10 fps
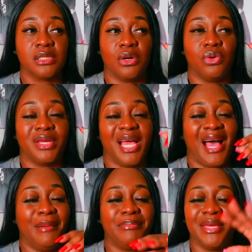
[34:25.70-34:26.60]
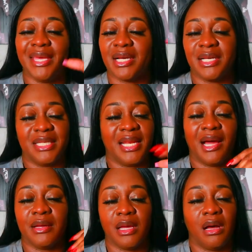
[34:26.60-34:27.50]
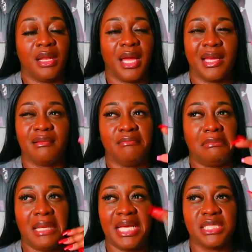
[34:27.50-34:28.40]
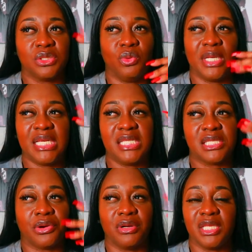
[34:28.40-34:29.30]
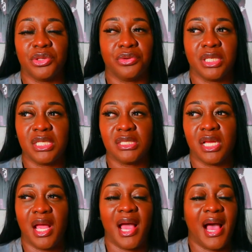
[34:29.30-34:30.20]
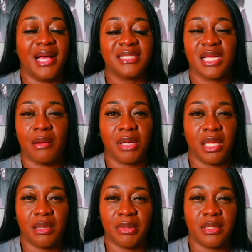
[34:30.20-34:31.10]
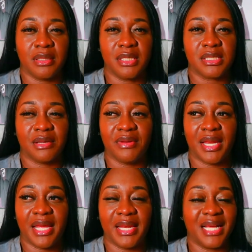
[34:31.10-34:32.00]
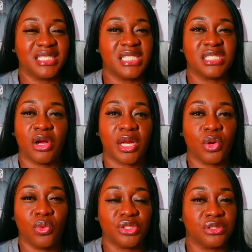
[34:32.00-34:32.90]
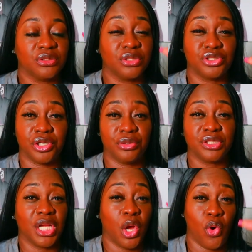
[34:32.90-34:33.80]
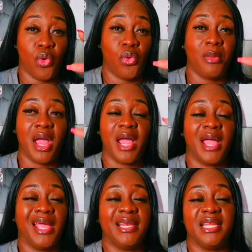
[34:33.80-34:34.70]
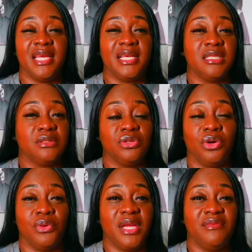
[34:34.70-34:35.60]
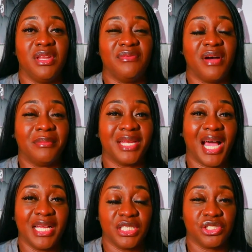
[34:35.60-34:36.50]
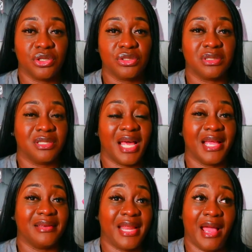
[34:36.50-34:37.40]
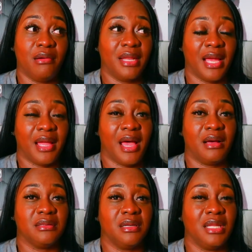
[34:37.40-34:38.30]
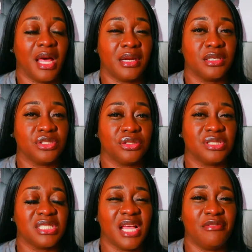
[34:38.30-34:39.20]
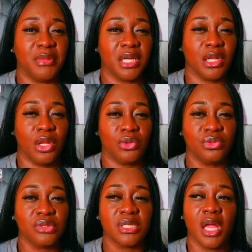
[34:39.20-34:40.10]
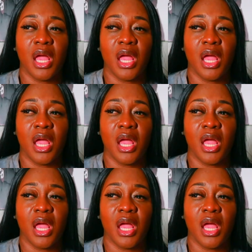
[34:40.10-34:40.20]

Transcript: So yeah, I've been cut that out, y'all. Like late 20s, early 30s, I stopped clubbing and stuff like that. And I just started going to church at home. And then, you know, even if I'm not in church, like now, like how a lot of the churches have been closed,